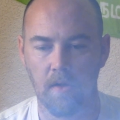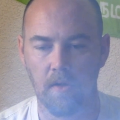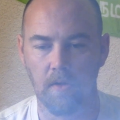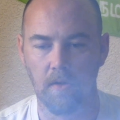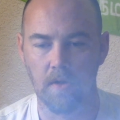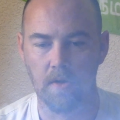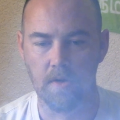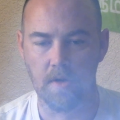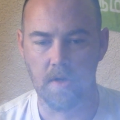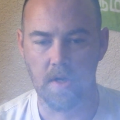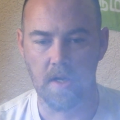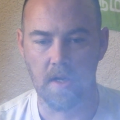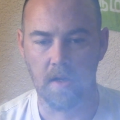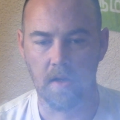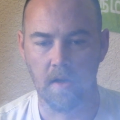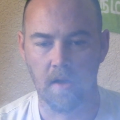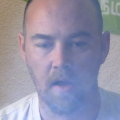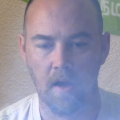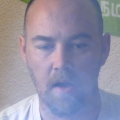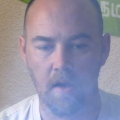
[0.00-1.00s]

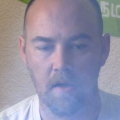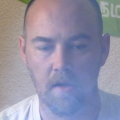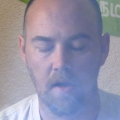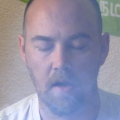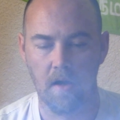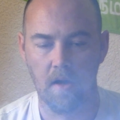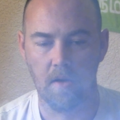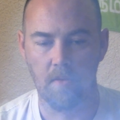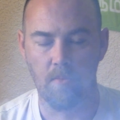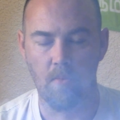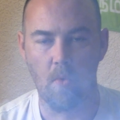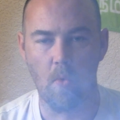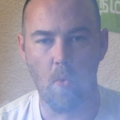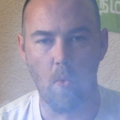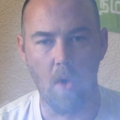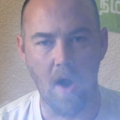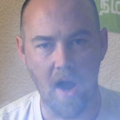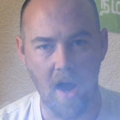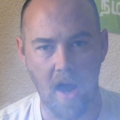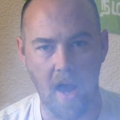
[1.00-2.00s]
learning
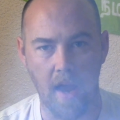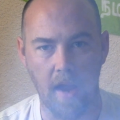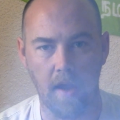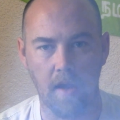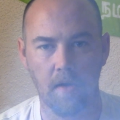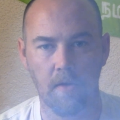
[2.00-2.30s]
why.